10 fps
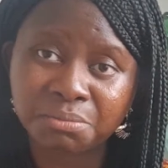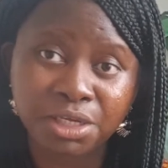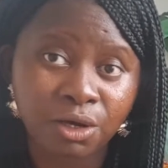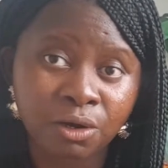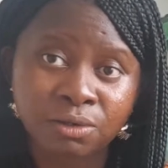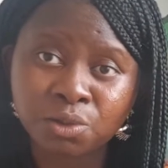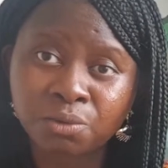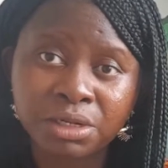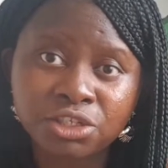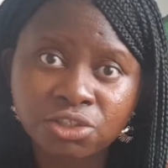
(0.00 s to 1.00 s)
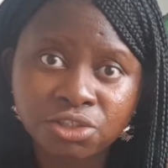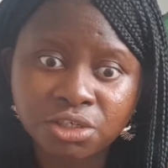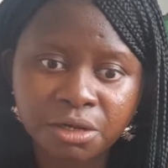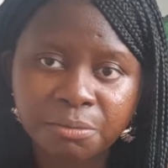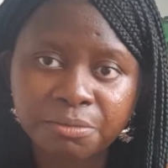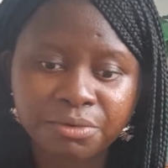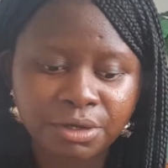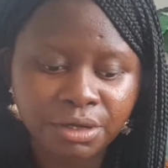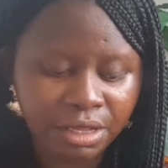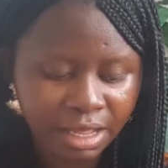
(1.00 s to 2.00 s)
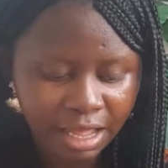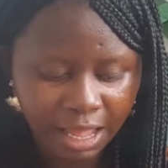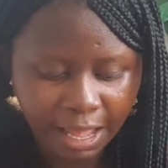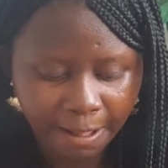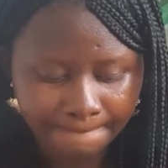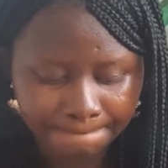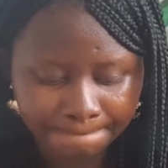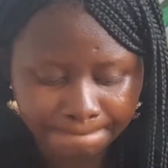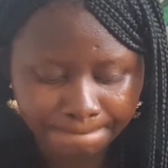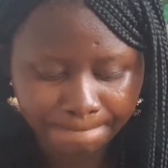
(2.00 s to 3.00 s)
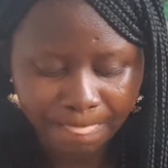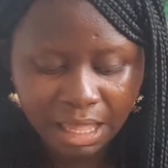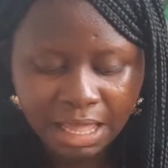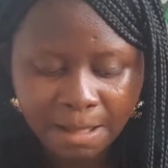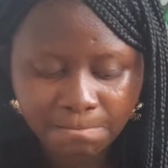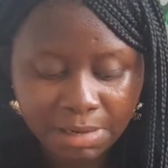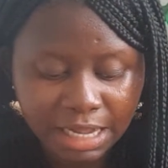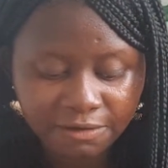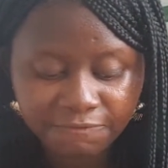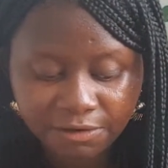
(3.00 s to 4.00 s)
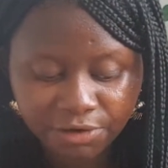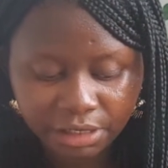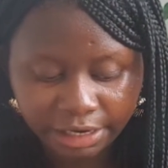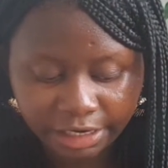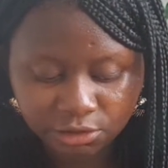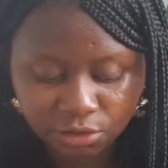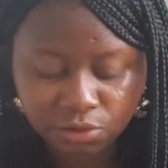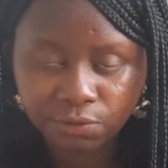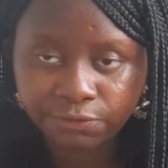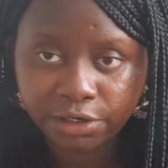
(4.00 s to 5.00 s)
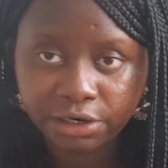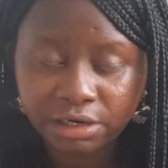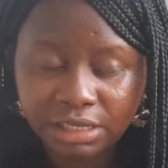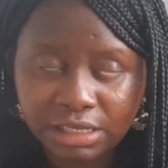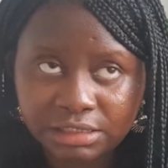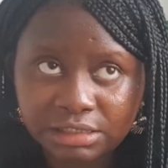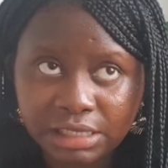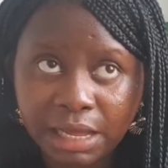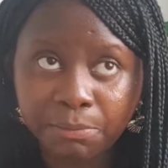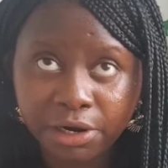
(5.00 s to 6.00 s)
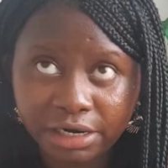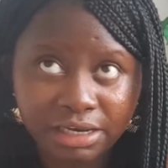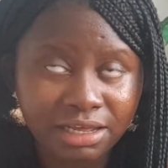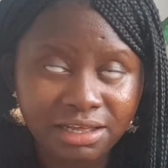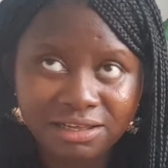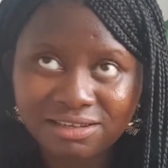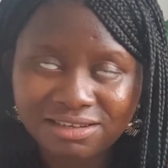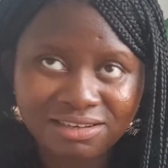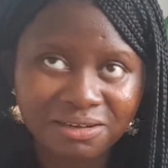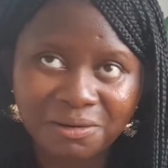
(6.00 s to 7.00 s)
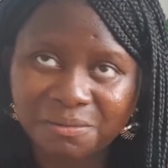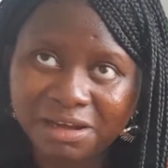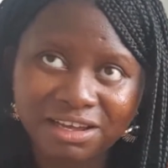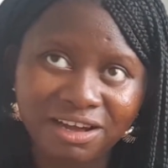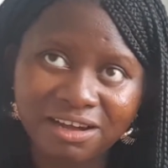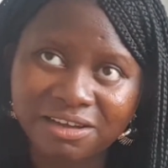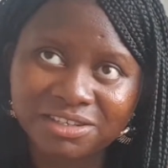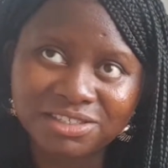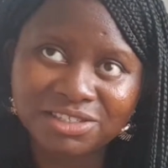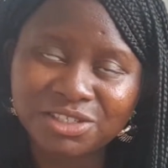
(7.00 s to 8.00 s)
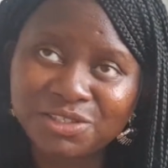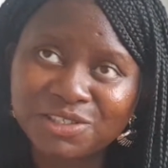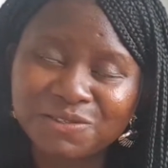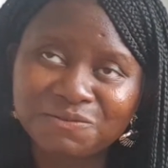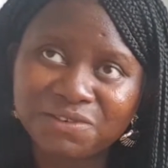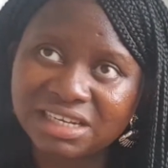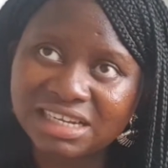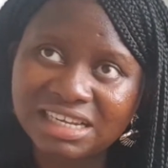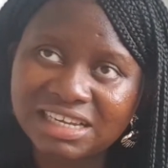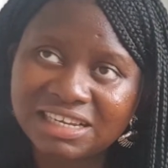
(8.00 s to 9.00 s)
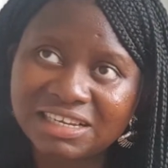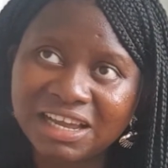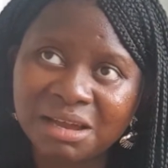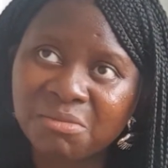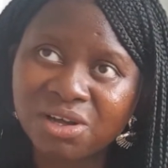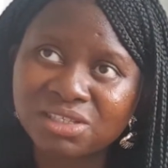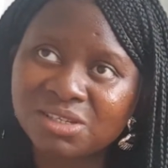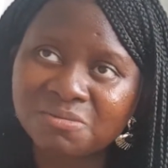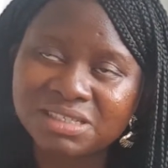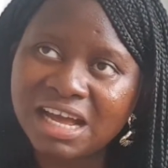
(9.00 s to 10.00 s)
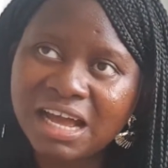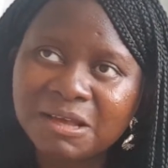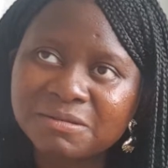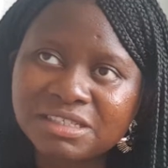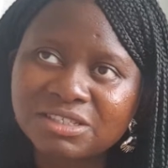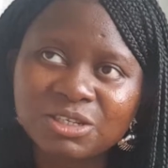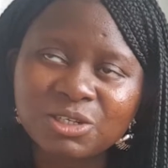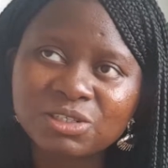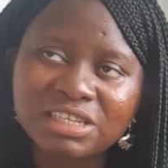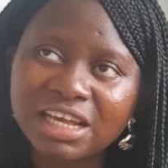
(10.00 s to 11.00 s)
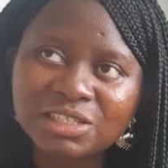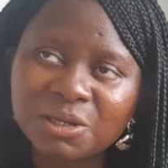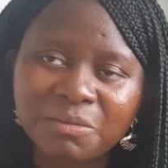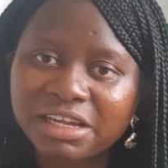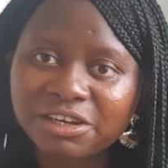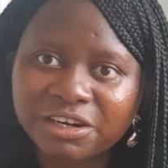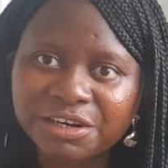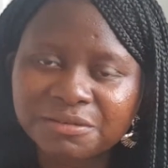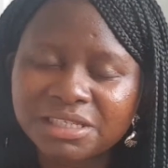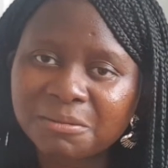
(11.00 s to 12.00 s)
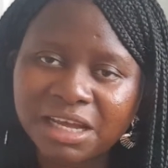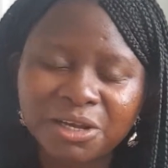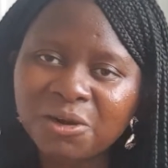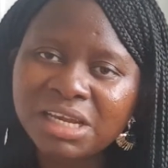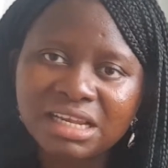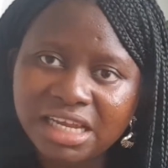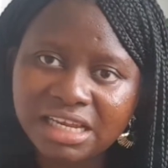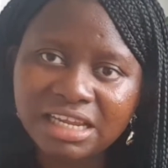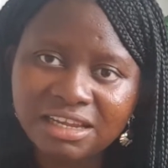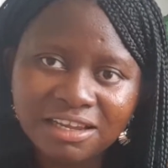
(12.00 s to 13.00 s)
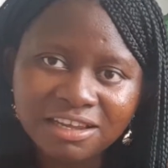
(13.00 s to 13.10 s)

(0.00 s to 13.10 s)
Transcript: be all to a relationship. Um, my favorite character so far is Aparna. Oh my gosh, she's funny, but sometimes she just gets on my nerves. I'm like, okay, lady,